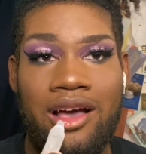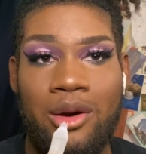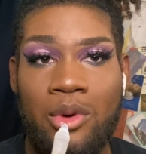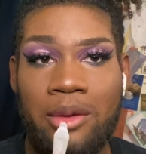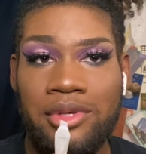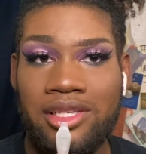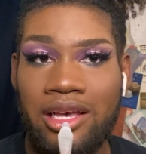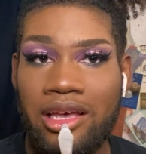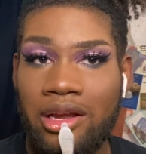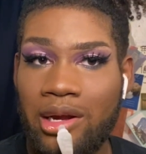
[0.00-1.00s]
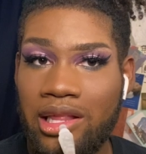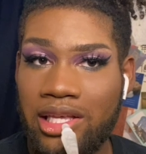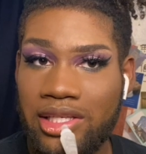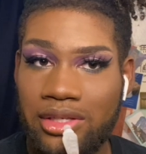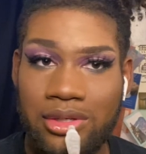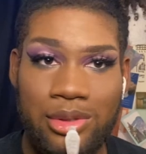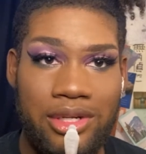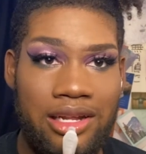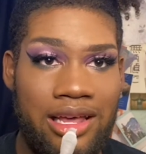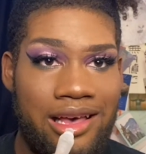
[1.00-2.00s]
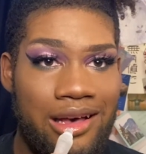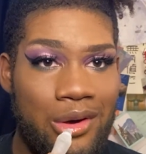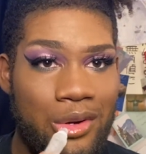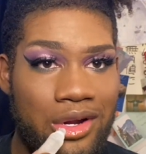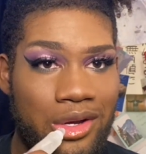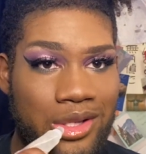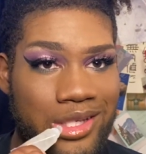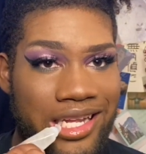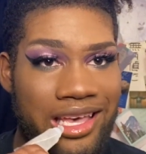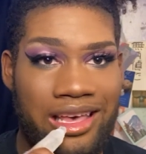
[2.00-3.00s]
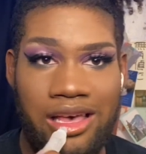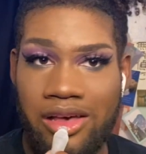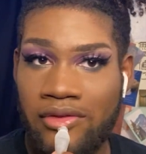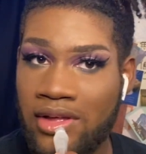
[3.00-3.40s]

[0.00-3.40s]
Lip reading: website really soon, you know? Who knows what I have